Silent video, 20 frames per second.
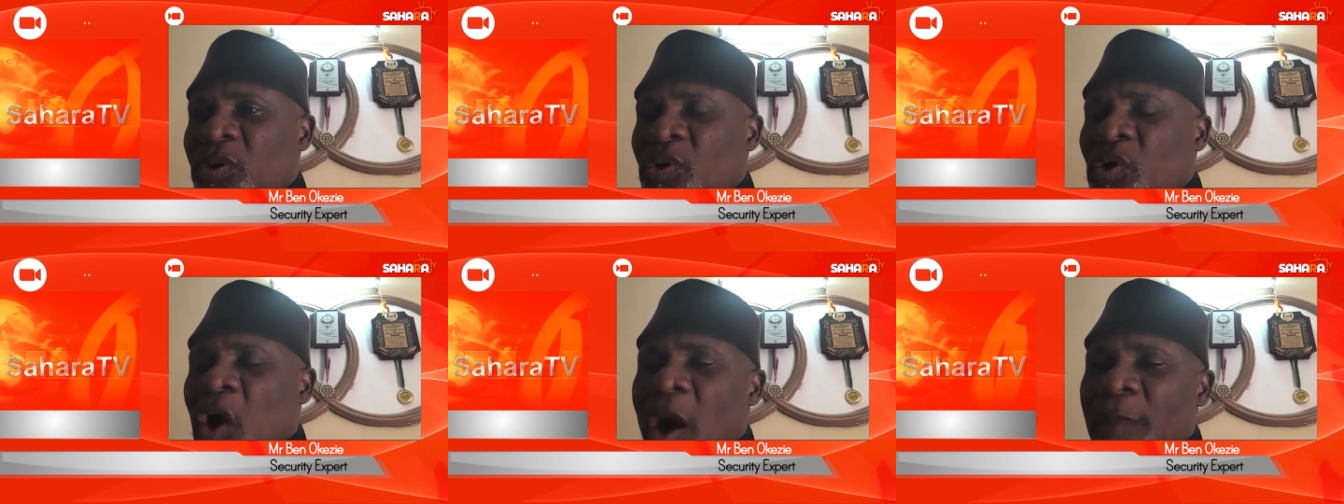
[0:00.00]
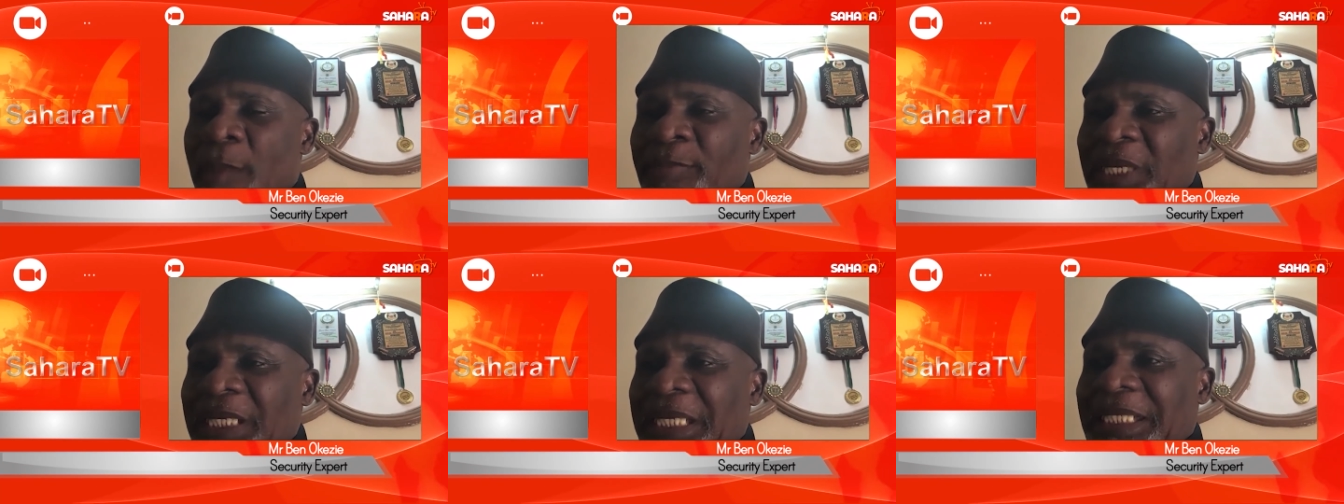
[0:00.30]

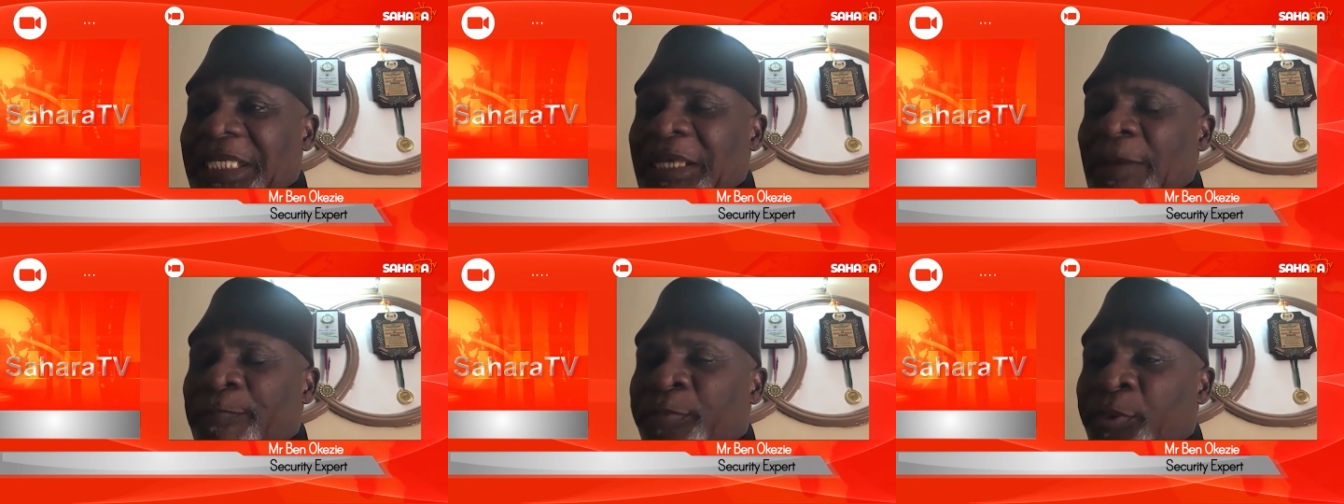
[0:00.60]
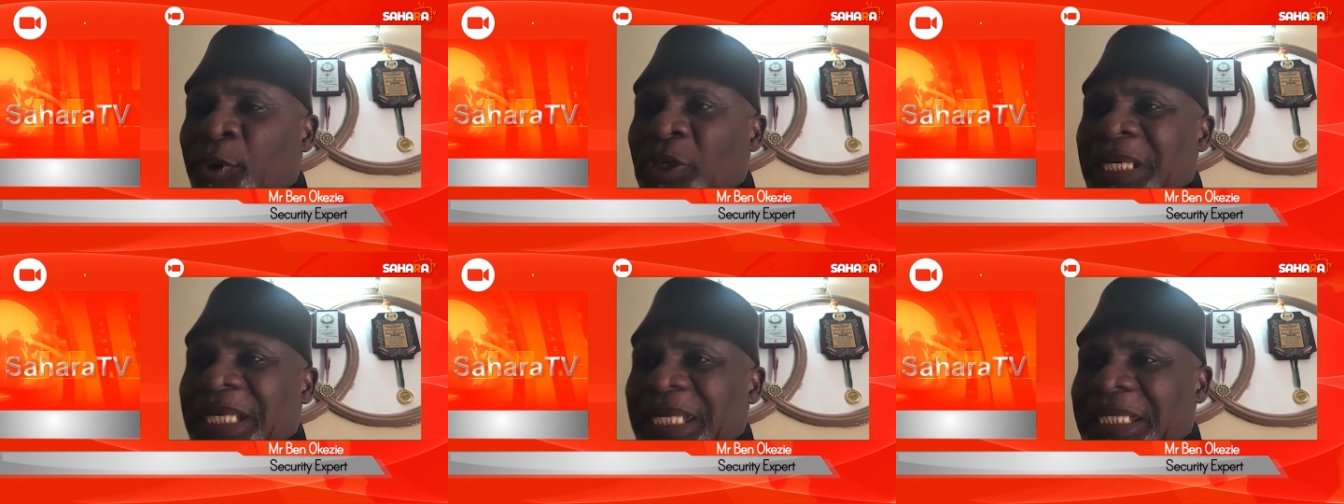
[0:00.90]
community
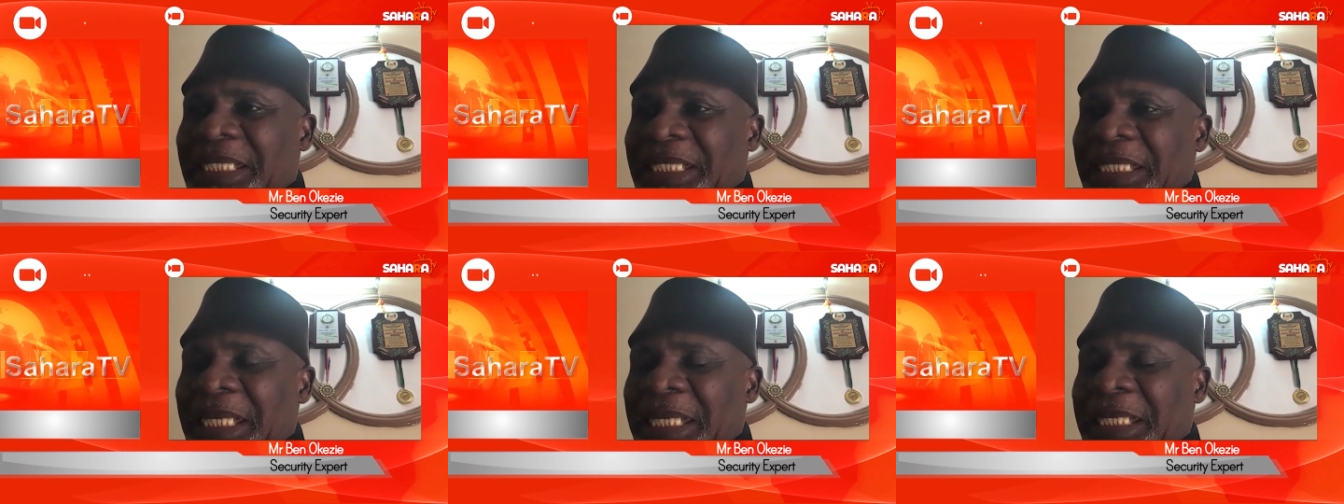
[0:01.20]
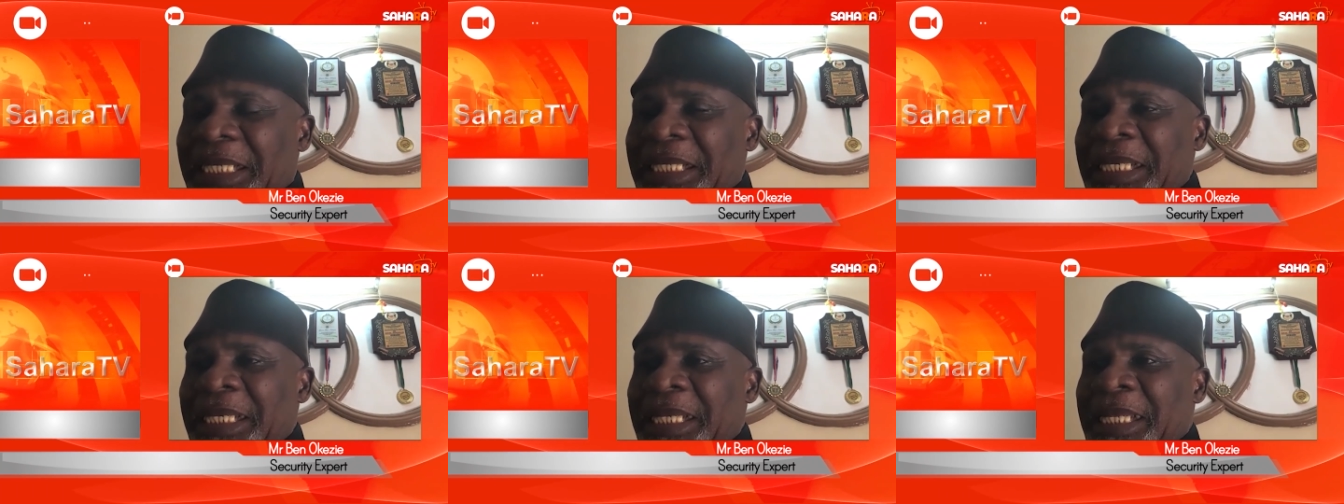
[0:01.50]

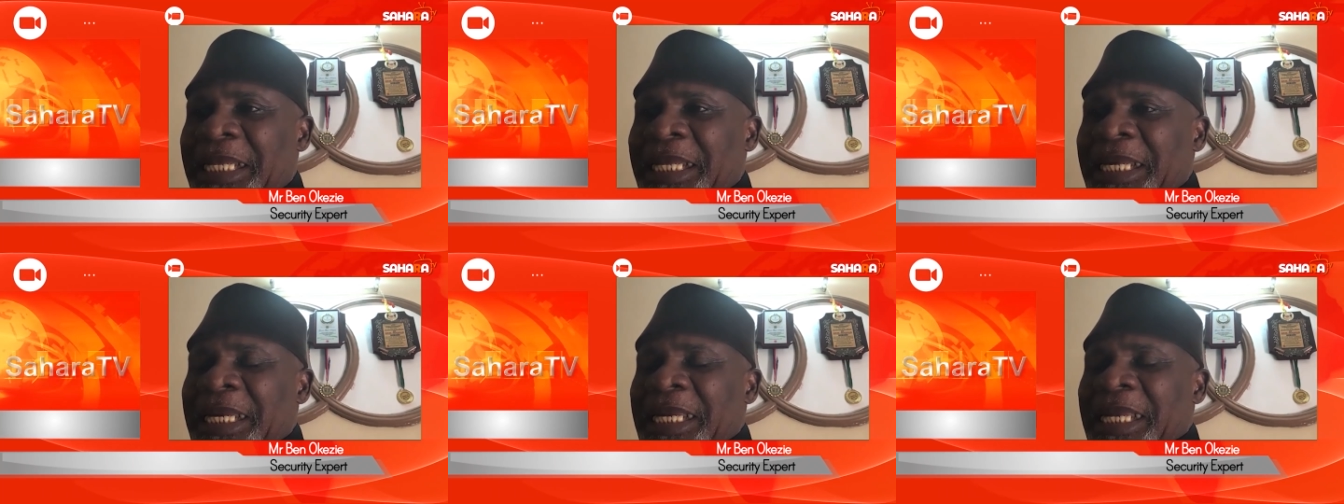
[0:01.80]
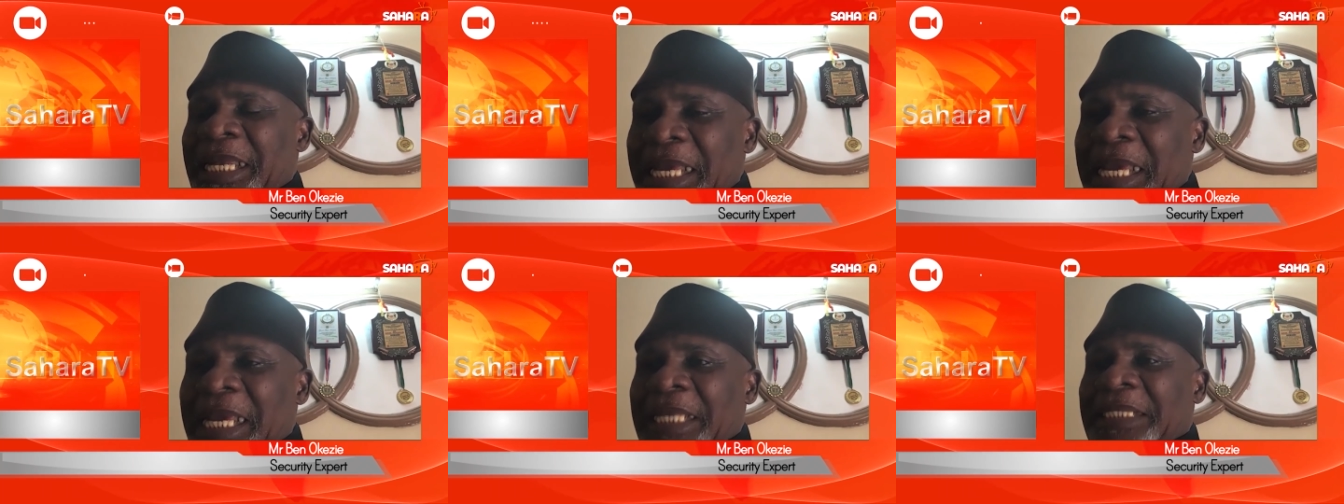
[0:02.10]
policing
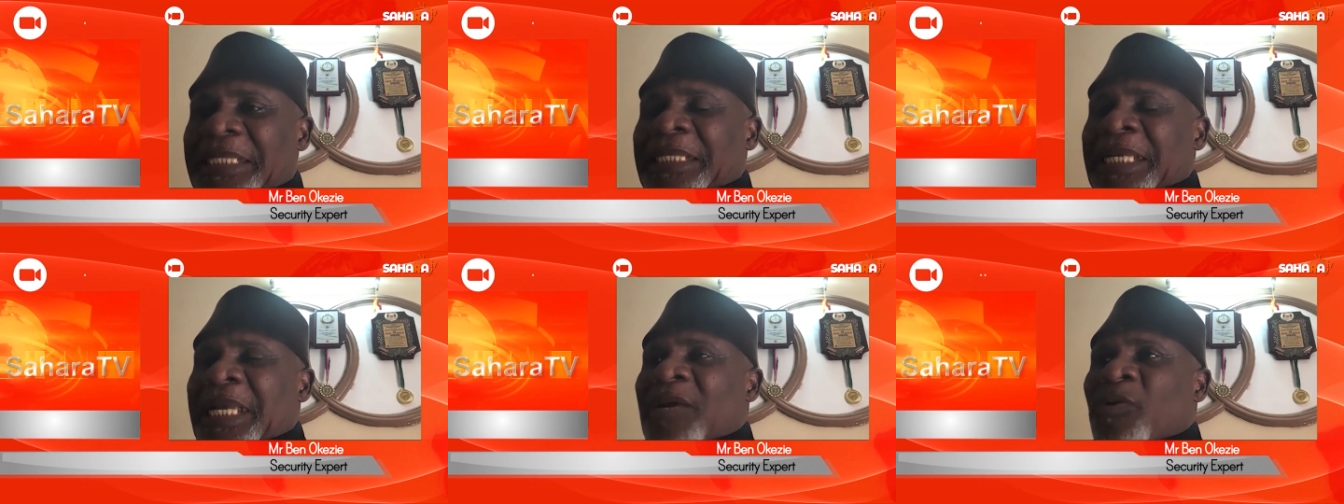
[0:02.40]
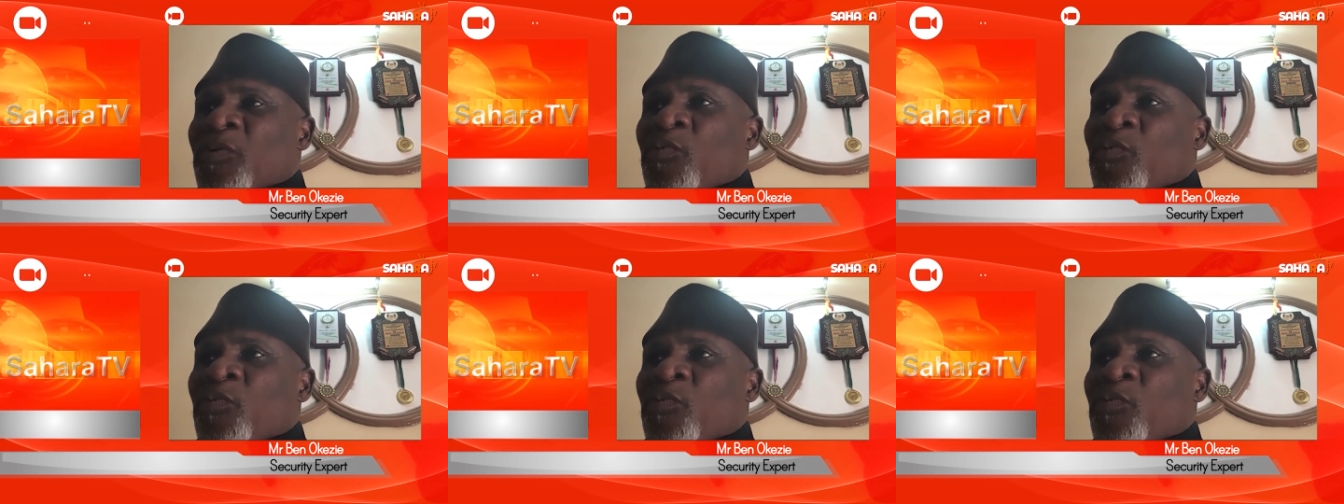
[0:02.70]
is